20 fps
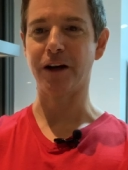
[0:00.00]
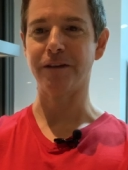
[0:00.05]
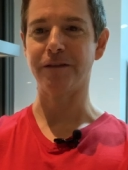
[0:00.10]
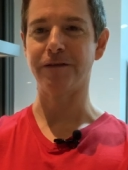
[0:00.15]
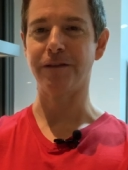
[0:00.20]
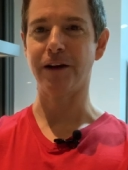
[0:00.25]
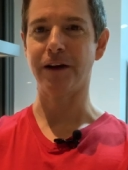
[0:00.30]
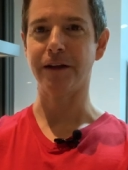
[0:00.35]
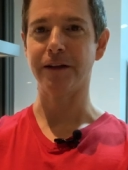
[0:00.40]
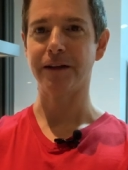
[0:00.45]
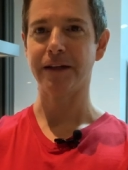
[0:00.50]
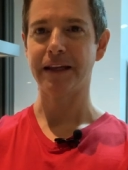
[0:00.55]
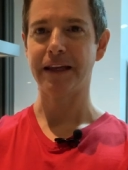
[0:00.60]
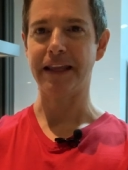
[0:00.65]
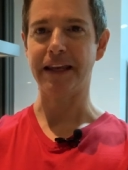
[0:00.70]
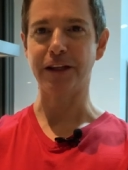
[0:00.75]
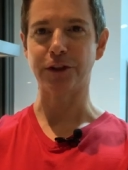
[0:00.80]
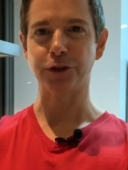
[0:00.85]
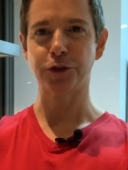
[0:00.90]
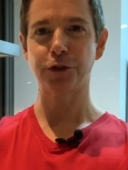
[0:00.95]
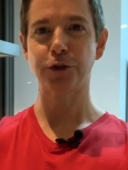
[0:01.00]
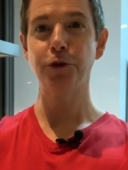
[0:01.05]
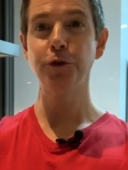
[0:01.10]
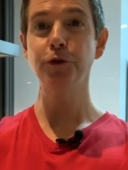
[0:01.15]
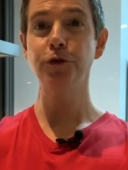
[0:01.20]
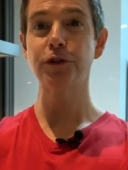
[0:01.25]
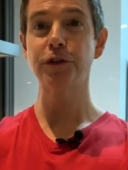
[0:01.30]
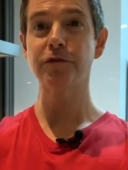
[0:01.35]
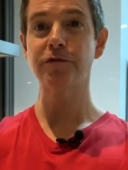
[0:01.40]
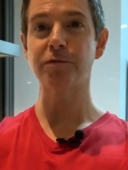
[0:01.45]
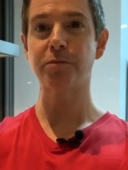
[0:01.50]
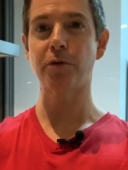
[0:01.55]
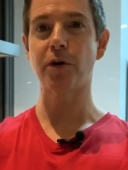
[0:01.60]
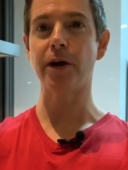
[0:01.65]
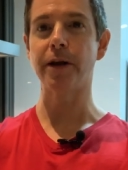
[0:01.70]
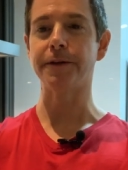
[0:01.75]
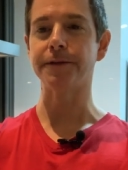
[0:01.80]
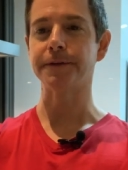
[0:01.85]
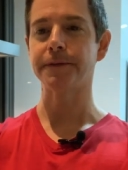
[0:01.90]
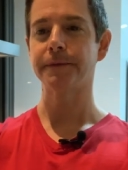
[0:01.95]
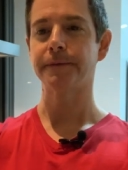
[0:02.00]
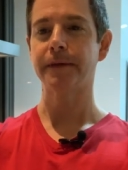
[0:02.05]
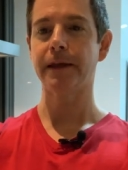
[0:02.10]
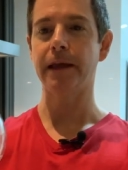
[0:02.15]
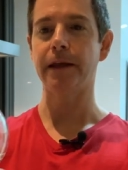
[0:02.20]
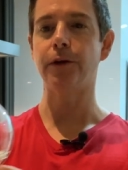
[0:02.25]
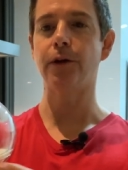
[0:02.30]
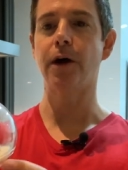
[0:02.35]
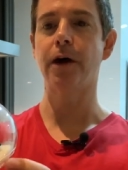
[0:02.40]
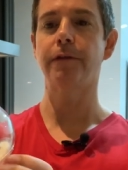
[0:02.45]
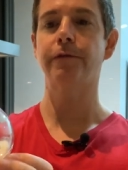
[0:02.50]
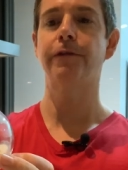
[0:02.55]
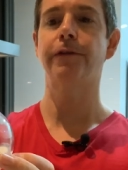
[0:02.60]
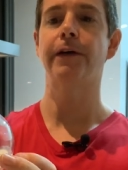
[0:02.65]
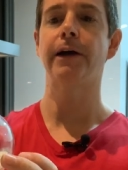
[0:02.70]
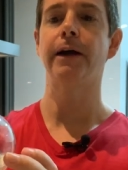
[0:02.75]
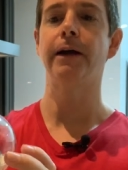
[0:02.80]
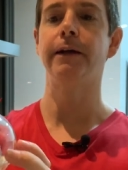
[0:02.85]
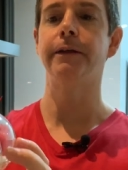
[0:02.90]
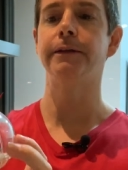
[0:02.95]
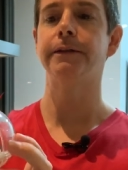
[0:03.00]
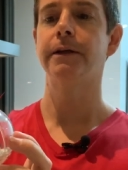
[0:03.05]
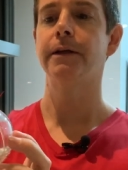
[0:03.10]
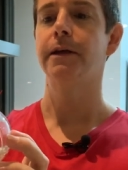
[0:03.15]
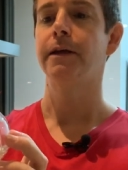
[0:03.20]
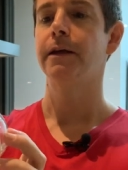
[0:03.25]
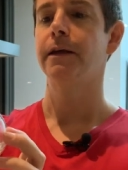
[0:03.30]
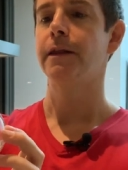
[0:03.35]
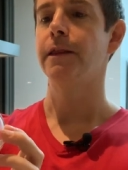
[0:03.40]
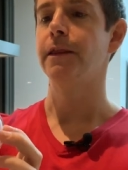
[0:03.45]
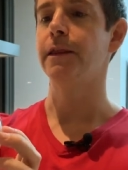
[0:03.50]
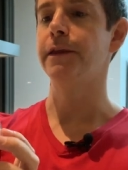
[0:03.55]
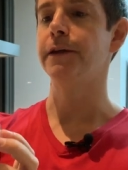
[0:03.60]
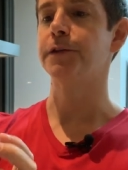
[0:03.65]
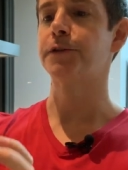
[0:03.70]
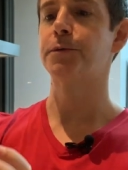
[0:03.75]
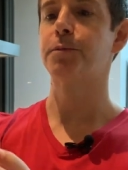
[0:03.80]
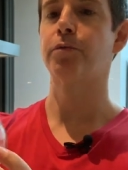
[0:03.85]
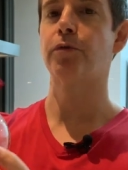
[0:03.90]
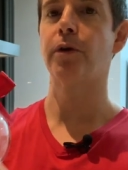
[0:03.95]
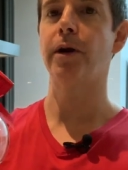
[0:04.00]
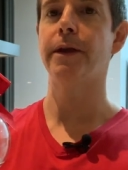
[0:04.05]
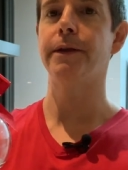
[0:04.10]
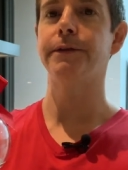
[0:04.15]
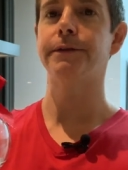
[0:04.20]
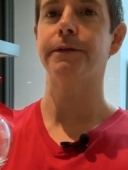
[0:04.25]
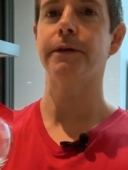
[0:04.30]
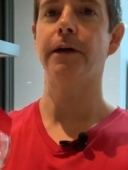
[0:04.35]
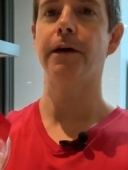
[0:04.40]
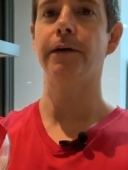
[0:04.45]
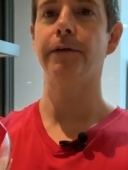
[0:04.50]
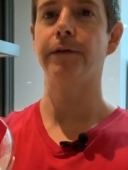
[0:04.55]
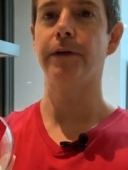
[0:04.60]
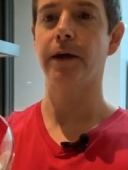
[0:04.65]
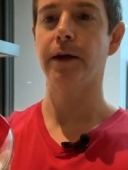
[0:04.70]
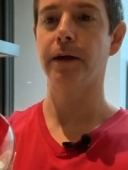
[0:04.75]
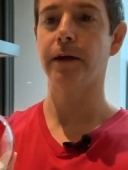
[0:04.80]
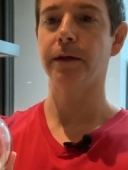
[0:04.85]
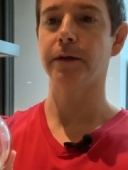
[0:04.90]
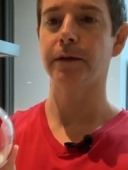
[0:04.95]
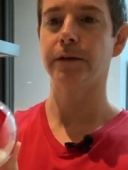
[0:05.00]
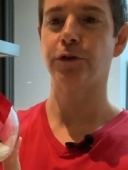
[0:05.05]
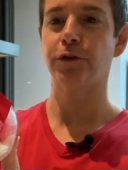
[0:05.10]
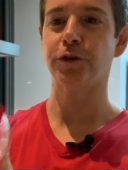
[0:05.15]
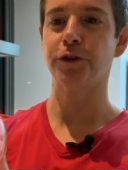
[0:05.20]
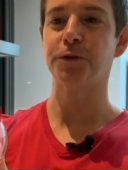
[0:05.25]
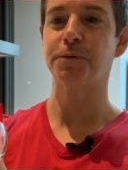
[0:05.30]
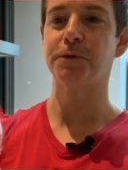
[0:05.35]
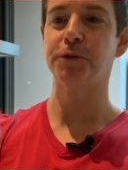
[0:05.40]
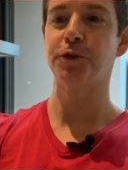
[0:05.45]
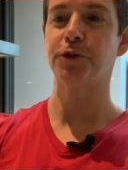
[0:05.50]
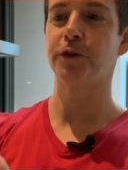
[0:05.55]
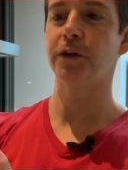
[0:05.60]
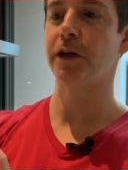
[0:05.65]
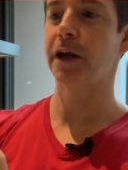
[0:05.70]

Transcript: of fun. An exclusive print. Cannot find this print of a Christmas tree